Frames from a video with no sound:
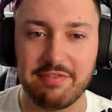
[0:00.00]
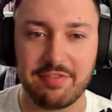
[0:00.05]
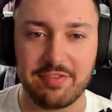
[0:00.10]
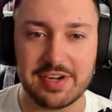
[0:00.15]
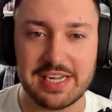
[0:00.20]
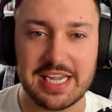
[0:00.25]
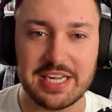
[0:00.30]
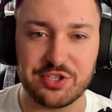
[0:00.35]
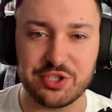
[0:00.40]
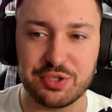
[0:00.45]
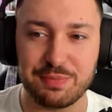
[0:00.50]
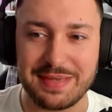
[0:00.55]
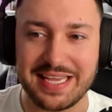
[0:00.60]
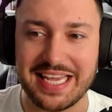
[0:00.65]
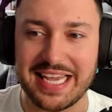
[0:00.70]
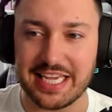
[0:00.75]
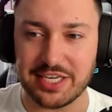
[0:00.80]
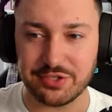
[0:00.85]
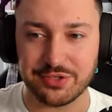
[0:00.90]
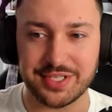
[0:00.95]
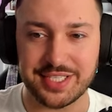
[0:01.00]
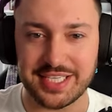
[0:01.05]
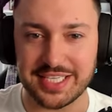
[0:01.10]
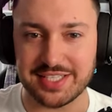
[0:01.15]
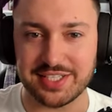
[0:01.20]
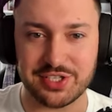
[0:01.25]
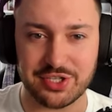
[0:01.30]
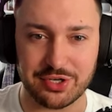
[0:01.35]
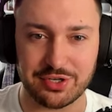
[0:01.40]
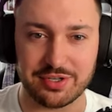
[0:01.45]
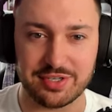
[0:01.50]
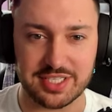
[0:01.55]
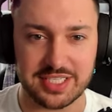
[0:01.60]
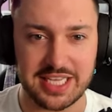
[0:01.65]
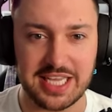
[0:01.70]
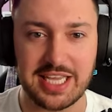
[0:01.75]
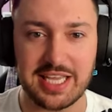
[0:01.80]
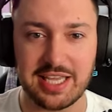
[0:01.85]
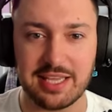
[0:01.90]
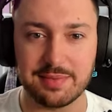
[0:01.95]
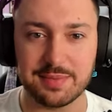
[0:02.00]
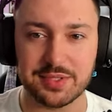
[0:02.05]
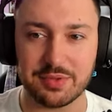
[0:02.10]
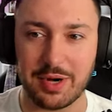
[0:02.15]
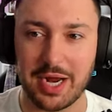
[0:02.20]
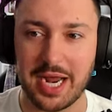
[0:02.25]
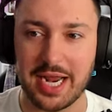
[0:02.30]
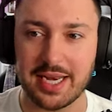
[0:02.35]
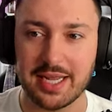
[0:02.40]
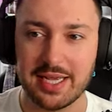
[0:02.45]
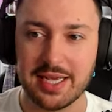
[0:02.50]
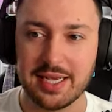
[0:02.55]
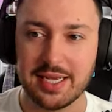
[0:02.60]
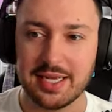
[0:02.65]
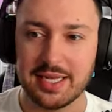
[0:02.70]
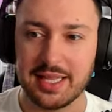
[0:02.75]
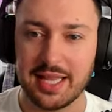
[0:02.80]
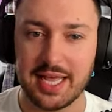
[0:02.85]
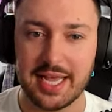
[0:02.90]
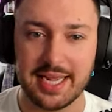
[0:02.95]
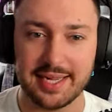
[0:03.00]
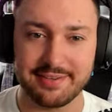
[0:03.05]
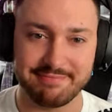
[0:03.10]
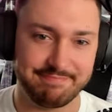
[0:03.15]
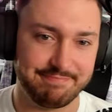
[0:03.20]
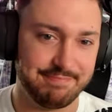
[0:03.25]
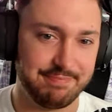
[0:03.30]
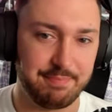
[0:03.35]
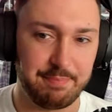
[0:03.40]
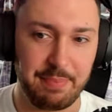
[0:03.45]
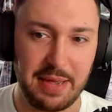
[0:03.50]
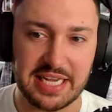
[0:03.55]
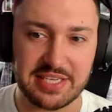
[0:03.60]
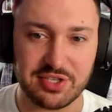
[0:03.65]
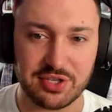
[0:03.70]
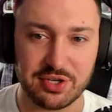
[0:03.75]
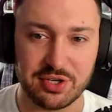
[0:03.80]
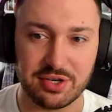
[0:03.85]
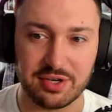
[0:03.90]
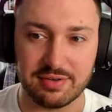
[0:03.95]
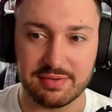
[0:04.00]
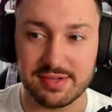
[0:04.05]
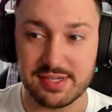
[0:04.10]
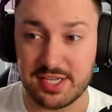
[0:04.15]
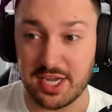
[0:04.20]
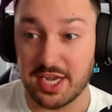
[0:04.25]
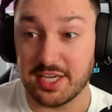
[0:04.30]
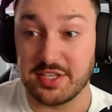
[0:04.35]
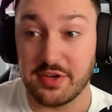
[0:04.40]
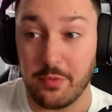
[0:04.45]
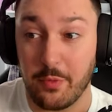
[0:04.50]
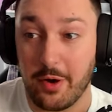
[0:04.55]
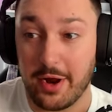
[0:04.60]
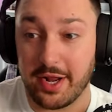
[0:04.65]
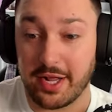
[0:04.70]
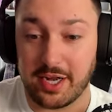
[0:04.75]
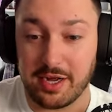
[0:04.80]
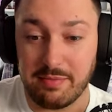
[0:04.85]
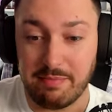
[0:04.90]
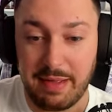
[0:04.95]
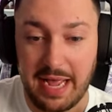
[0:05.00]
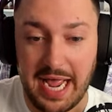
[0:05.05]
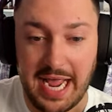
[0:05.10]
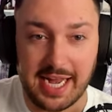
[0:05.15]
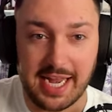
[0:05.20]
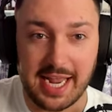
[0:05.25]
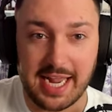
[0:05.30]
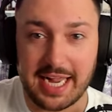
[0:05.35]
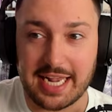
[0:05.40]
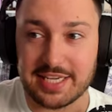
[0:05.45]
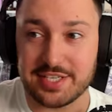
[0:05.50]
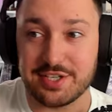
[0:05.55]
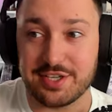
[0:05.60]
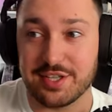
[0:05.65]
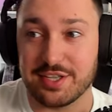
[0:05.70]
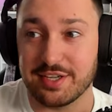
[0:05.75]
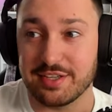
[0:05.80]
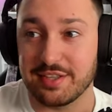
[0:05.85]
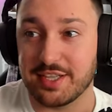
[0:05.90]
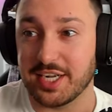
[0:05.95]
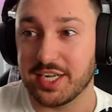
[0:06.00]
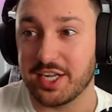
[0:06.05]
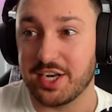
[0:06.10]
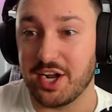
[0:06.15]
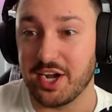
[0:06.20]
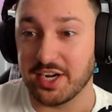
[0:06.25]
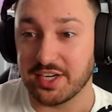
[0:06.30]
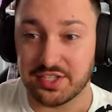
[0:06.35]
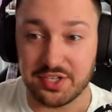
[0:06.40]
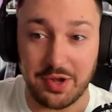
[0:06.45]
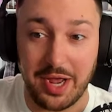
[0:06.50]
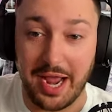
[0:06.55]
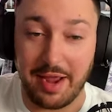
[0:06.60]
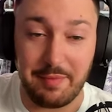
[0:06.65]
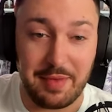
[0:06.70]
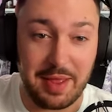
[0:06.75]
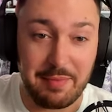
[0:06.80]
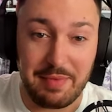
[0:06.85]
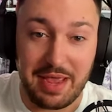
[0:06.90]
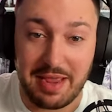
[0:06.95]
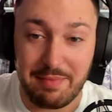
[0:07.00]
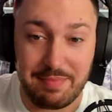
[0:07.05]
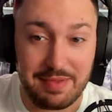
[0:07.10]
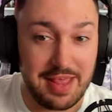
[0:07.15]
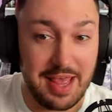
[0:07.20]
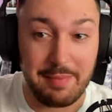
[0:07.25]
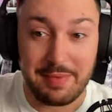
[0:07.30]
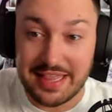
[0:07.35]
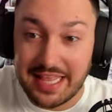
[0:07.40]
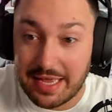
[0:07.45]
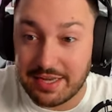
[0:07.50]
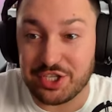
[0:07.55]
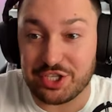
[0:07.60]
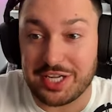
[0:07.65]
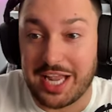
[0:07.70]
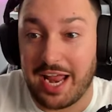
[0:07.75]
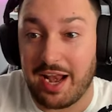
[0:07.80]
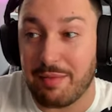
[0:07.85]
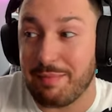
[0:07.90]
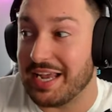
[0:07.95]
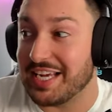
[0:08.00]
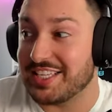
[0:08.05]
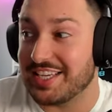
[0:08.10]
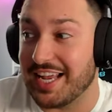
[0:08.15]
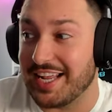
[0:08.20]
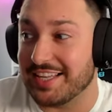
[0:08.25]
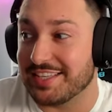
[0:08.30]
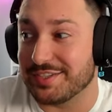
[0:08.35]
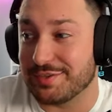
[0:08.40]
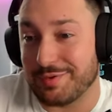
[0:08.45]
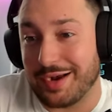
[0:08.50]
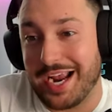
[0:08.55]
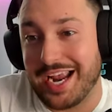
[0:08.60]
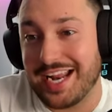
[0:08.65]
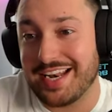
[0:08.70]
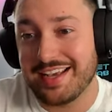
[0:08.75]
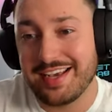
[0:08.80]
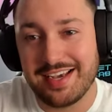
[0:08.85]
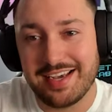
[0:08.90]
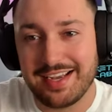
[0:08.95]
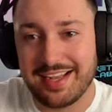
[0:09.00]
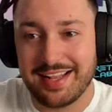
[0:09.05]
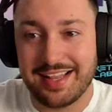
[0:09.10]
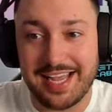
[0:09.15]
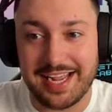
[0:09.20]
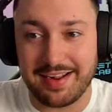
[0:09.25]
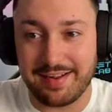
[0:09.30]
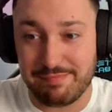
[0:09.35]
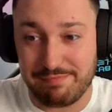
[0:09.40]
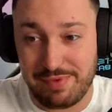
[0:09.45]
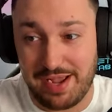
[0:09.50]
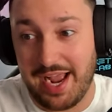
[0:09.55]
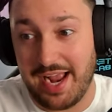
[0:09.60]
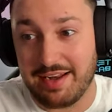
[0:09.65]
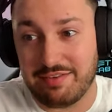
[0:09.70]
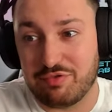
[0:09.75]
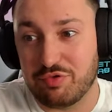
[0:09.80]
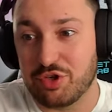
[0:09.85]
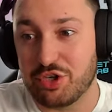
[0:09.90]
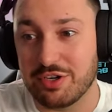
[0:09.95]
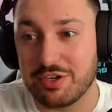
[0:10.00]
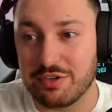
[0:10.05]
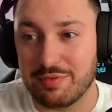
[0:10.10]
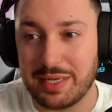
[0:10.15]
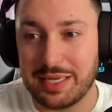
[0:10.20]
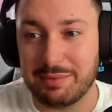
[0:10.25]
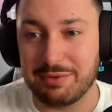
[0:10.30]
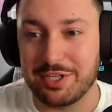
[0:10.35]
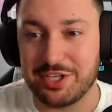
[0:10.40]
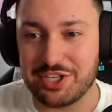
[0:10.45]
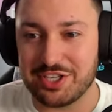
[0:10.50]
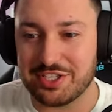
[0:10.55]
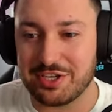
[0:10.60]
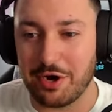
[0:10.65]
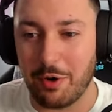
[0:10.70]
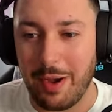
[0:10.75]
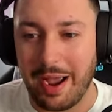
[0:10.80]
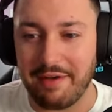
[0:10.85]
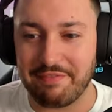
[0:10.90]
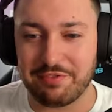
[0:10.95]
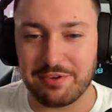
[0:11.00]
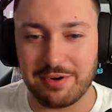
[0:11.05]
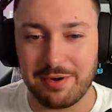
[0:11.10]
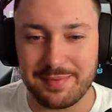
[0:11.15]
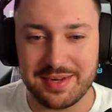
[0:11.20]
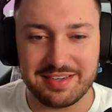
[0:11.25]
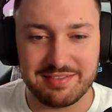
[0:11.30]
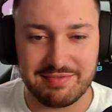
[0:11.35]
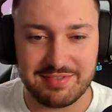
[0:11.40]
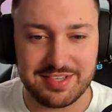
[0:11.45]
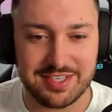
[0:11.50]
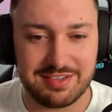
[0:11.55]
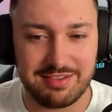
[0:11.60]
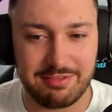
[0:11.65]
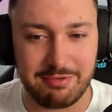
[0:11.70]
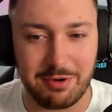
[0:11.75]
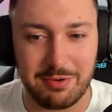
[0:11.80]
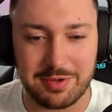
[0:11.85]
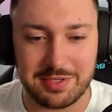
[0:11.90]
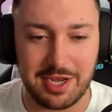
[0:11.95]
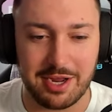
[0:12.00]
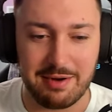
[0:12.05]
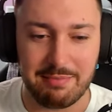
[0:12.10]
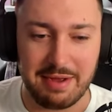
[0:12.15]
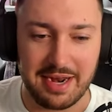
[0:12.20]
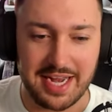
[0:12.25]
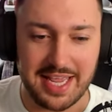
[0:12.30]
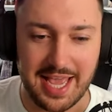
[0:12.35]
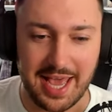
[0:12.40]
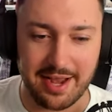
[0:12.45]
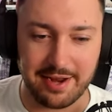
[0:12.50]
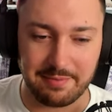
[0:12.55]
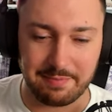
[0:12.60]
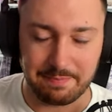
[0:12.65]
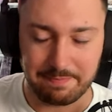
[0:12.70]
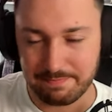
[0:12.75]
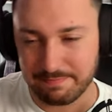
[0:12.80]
free agents be interested in certain teams, right? Like Besser doesn't want to come back, I guess, to the Canucks. So I mean, that just kind of makes sense, right? Like, I shouldn't be able to just go after him and throw a ton of money at him.